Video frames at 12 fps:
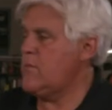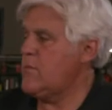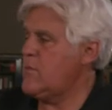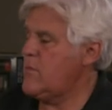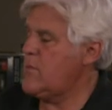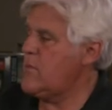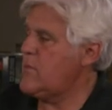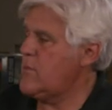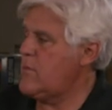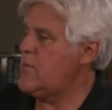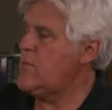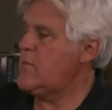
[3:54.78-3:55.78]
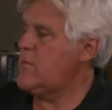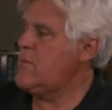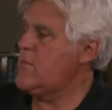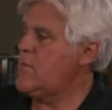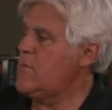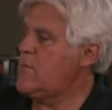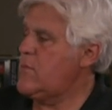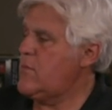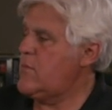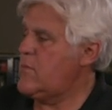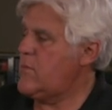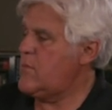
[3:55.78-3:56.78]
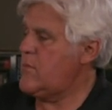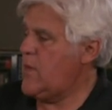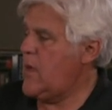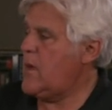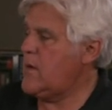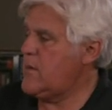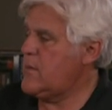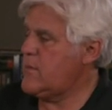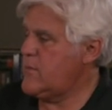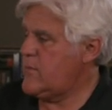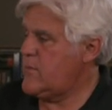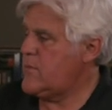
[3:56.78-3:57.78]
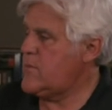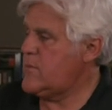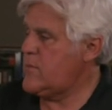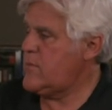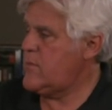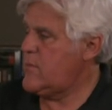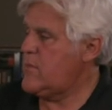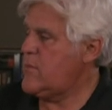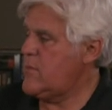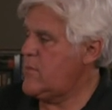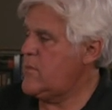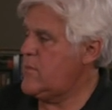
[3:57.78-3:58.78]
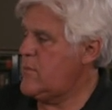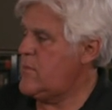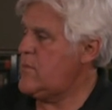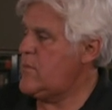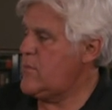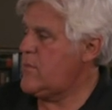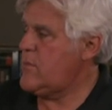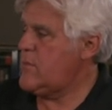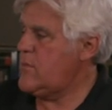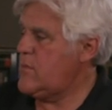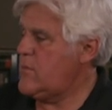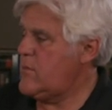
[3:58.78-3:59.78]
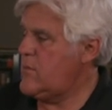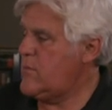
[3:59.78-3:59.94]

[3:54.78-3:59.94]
[no speech]